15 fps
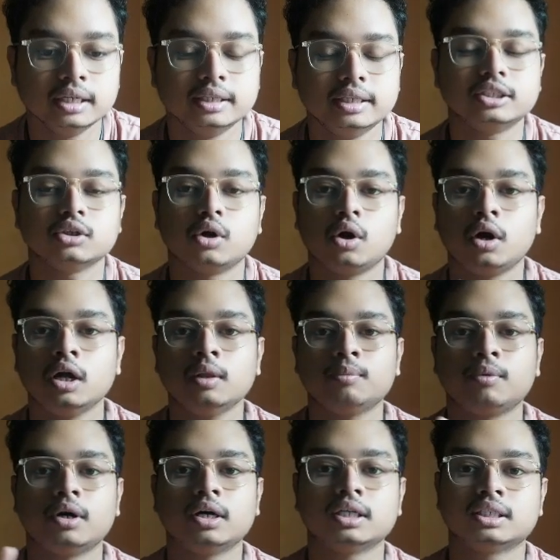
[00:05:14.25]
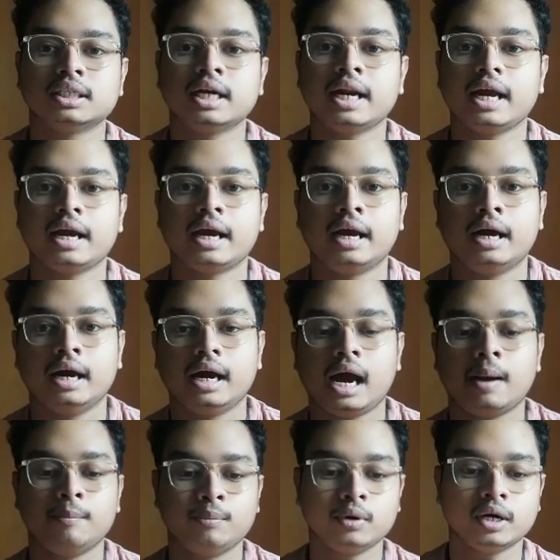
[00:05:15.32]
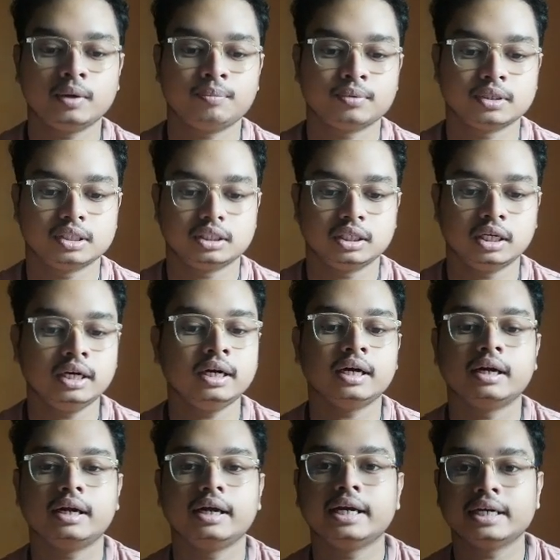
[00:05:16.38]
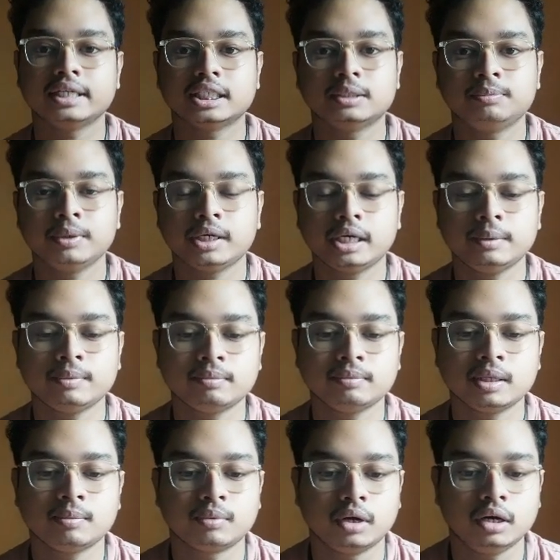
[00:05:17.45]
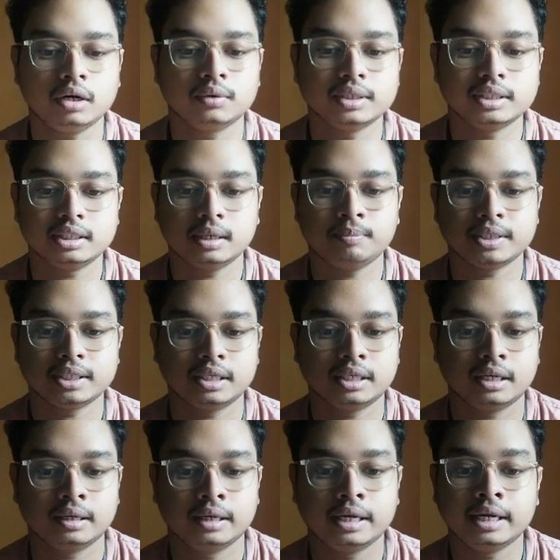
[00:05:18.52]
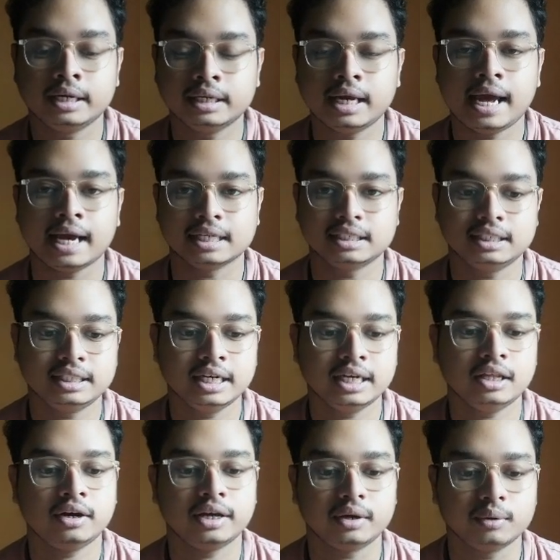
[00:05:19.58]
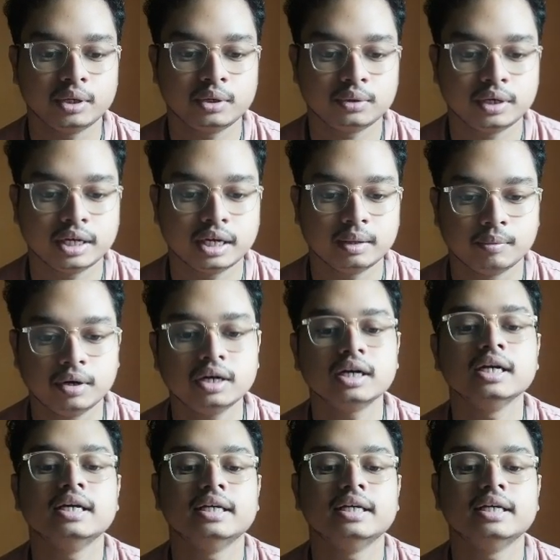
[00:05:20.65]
These all bonds are upward position, irrespective of the bond which are present in the axial or equatorial bond.